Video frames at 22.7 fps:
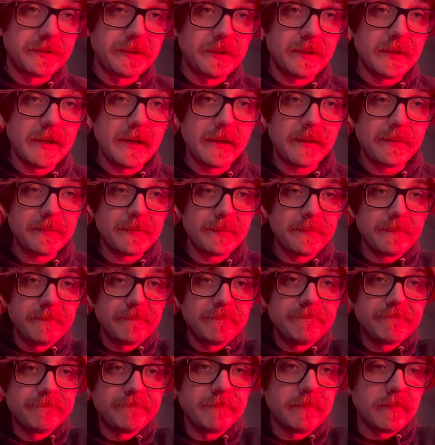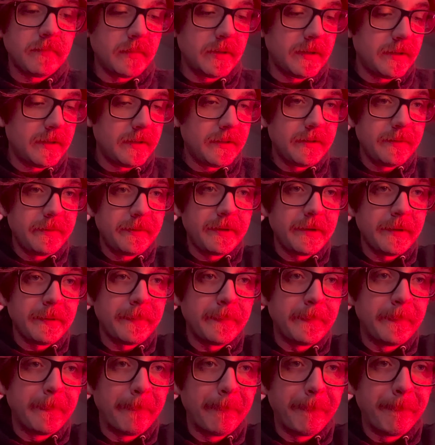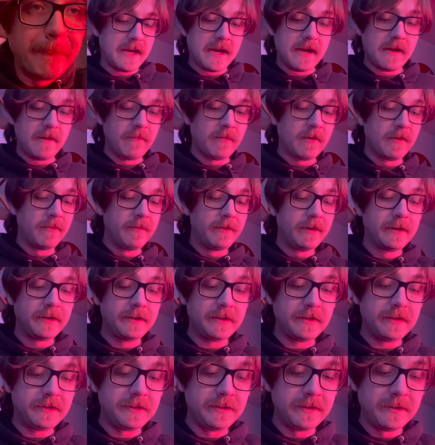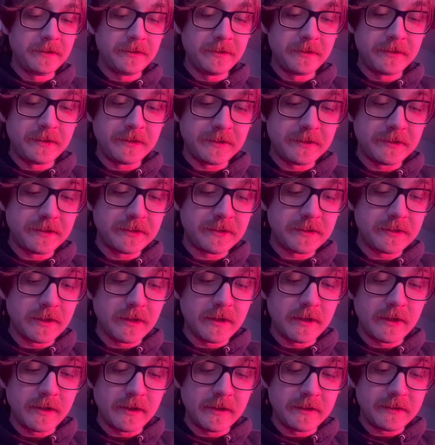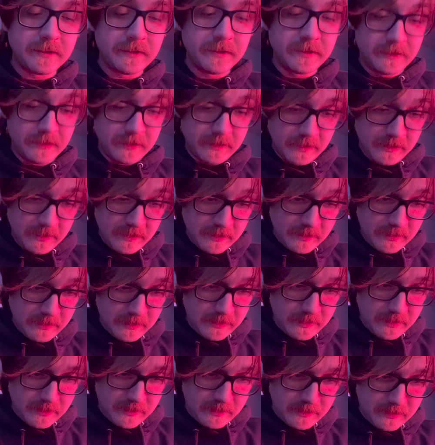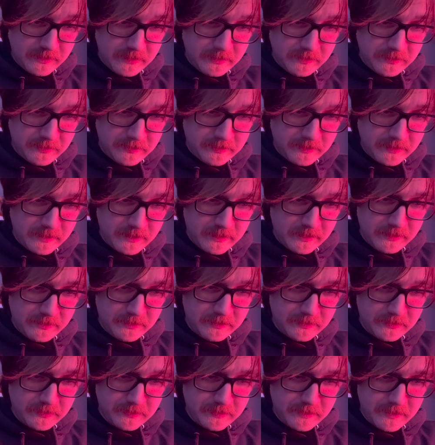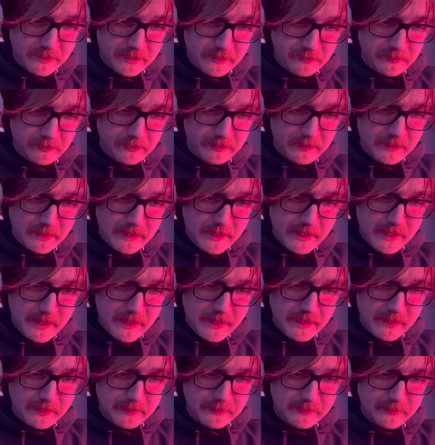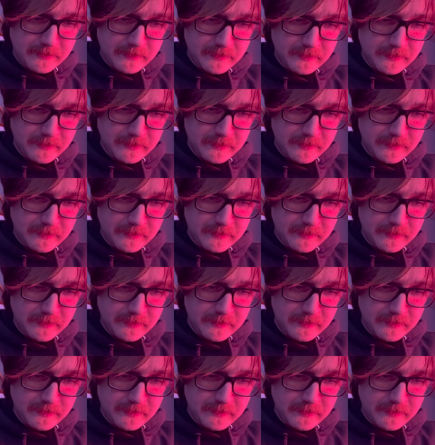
that. There we go. What we're gonna do to start is a snell knot.